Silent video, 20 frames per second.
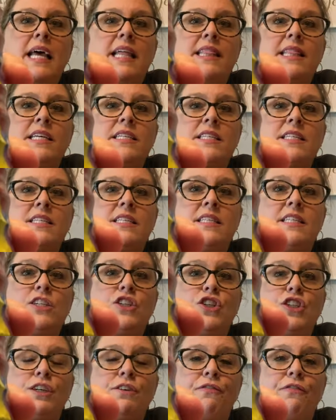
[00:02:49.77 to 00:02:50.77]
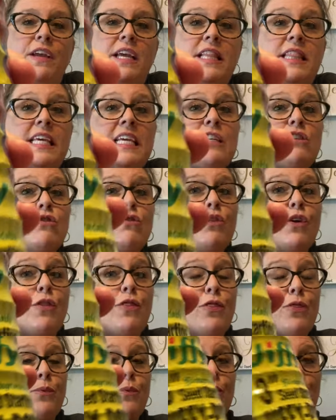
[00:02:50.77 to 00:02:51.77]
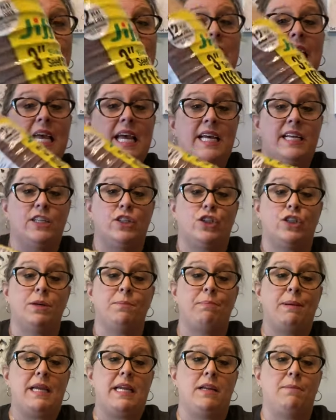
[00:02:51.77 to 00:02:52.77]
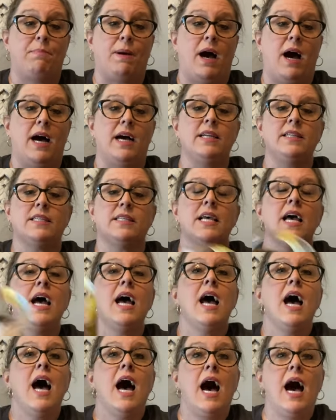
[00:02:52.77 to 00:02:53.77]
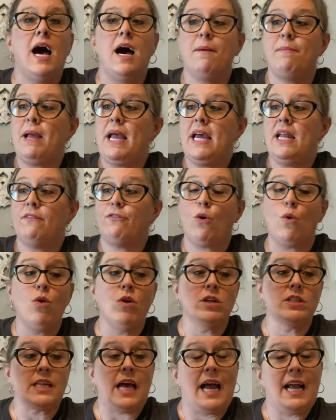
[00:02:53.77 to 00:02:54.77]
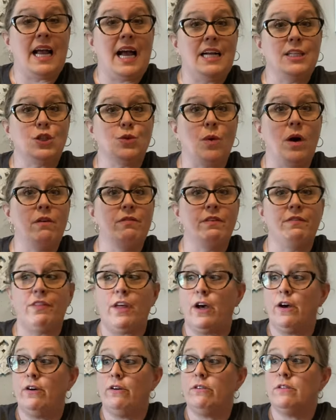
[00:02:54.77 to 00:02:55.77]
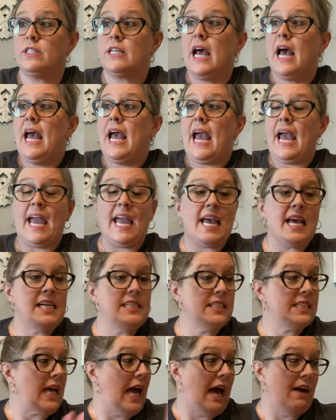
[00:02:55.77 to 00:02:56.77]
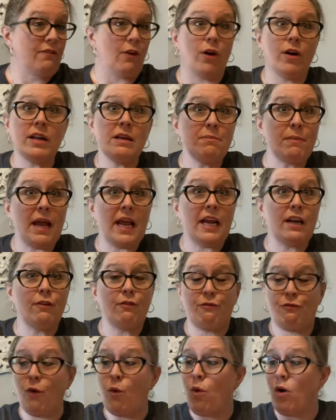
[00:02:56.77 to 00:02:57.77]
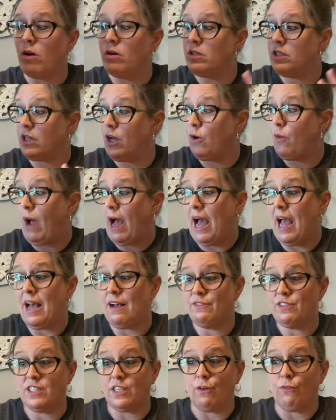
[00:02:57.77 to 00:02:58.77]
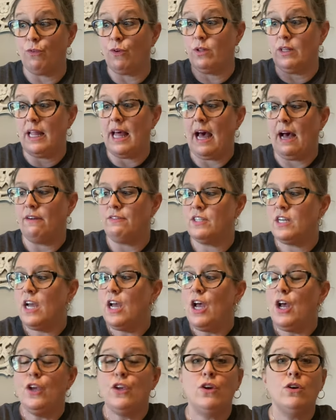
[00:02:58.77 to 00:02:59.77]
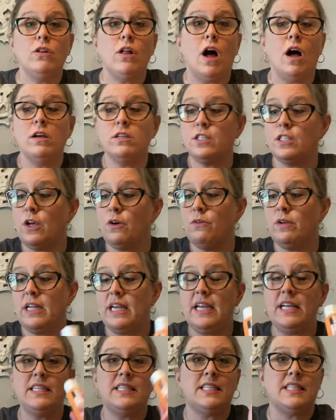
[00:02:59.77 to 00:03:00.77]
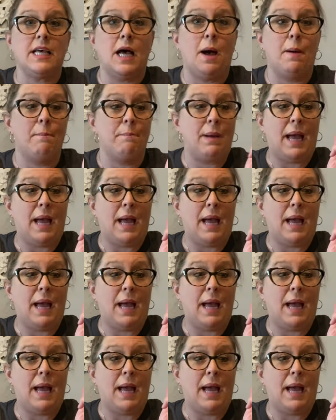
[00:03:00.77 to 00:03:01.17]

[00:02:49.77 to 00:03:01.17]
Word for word: and this is the Jiffy. These are the three inch peat pots. Um, and of course, I got 12 of those, and I've already made four, so I have several left. You'll also need some